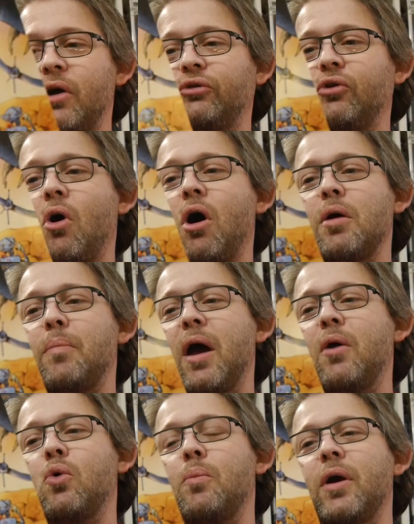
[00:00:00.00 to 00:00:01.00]
Russell, art
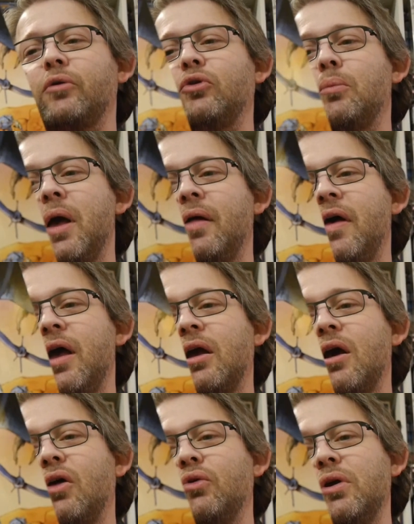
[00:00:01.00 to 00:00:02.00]
by Roberto
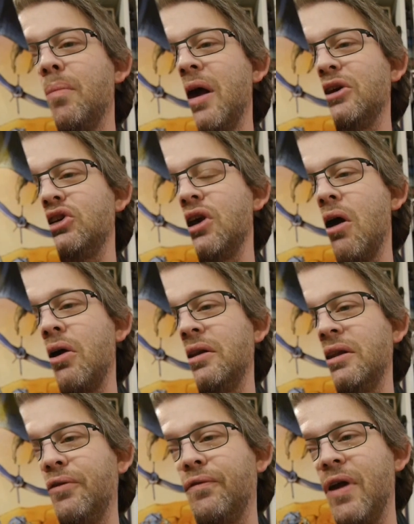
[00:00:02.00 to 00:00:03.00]
Meli, coloring by Chiara
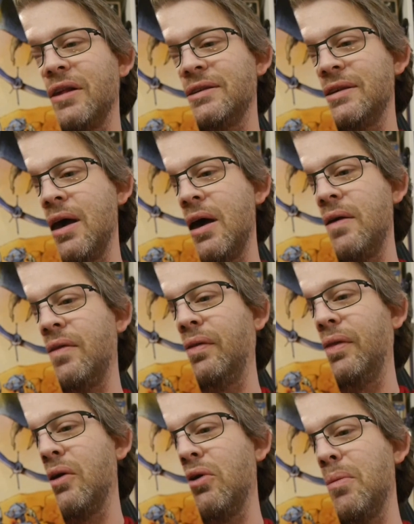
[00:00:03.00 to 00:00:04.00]
Di Francia, and
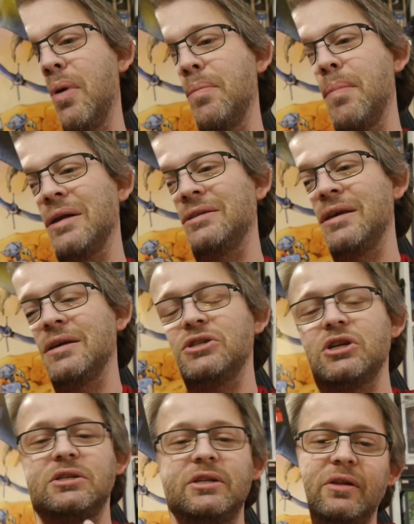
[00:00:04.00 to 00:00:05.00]
then lettering by Mattia
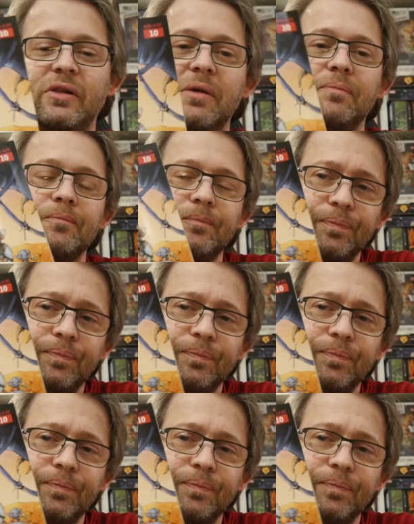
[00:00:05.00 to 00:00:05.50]
Gentili.